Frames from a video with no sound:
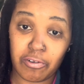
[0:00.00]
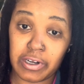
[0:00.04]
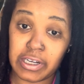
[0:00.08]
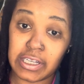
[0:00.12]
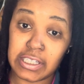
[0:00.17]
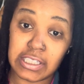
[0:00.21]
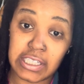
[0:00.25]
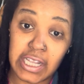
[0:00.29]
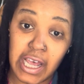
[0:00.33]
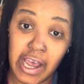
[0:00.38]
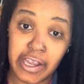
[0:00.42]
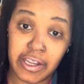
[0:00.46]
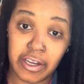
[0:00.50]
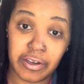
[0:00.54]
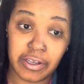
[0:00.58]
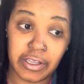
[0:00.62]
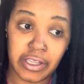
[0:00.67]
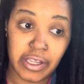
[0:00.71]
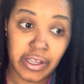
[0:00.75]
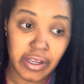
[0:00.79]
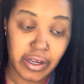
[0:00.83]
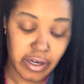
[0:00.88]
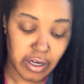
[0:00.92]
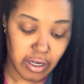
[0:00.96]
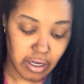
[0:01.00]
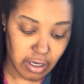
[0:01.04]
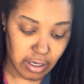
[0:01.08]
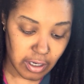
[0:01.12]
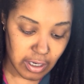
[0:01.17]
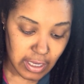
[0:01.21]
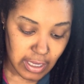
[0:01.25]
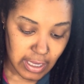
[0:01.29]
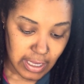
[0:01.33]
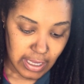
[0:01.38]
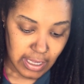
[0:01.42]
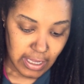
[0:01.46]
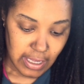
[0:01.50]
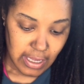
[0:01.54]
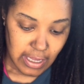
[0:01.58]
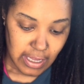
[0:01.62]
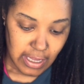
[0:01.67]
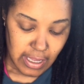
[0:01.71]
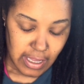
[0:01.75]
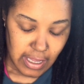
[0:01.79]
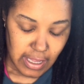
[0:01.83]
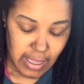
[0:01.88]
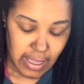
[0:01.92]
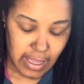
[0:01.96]
an entire year.
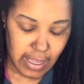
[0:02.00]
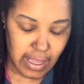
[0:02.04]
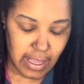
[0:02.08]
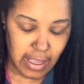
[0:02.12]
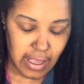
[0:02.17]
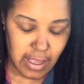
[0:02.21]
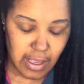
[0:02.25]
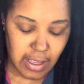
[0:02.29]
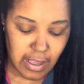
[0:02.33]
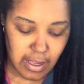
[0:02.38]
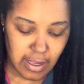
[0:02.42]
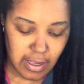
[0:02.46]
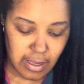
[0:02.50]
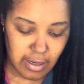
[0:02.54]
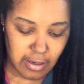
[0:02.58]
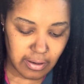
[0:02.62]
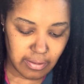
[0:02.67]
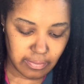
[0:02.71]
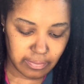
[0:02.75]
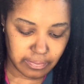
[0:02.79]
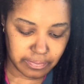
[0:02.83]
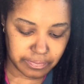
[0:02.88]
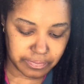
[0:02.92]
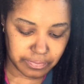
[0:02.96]
And